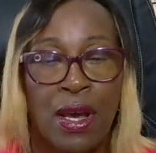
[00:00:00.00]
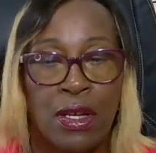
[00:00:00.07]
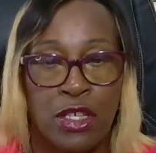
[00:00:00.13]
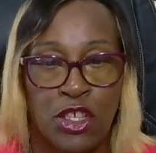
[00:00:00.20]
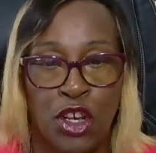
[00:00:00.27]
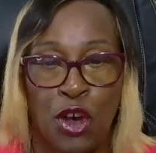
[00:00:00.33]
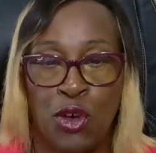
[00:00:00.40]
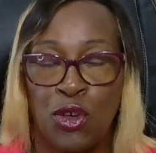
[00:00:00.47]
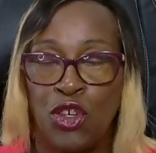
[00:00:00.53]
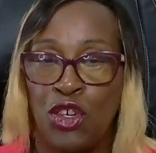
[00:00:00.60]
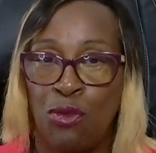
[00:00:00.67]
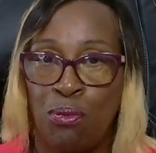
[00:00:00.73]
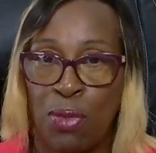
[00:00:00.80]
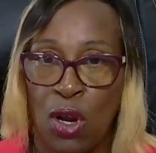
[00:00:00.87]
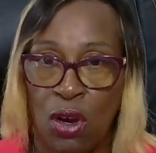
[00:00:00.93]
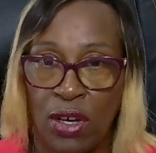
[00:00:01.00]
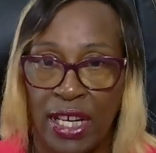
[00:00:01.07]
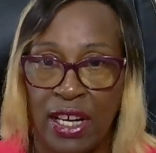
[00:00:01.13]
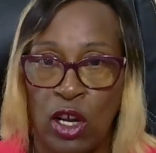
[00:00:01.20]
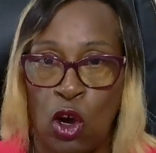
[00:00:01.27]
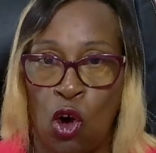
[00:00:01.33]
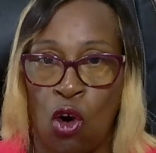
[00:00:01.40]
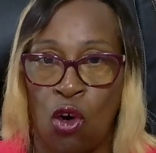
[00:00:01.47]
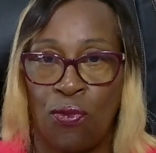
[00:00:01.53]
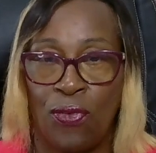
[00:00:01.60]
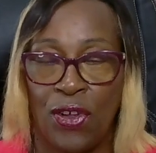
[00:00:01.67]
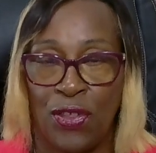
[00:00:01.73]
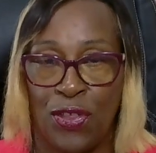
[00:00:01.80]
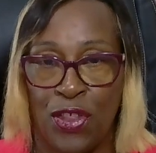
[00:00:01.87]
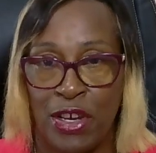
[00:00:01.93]
So you're blocking off
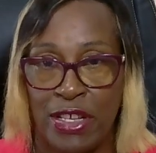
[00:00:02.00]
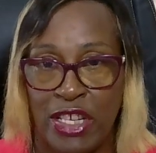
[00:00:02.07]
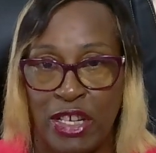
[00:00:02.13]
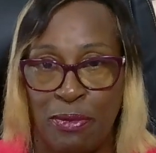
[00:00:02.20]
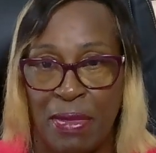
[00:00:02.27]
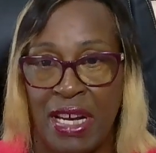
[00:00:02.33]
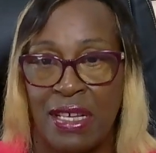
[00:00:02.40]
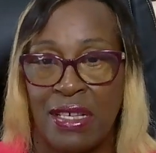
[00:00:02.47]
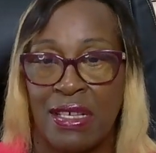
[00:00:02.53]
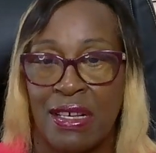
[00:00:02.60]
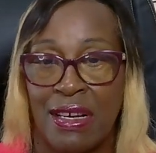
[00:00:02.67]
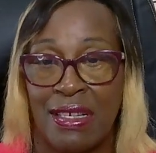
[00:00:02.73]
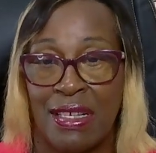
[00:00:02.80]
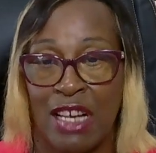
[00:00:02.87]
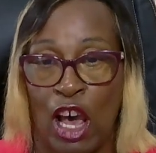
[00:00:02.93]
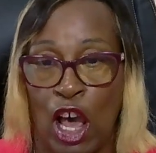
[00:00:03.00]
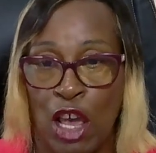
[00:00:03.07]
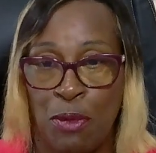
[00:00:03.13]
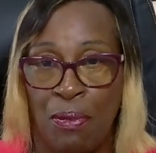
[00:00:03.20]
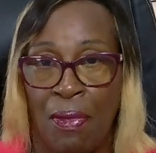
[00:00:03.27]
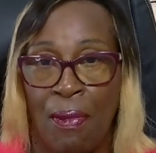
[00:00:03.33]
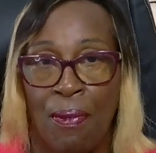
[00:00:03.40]
thirty minutes at a time.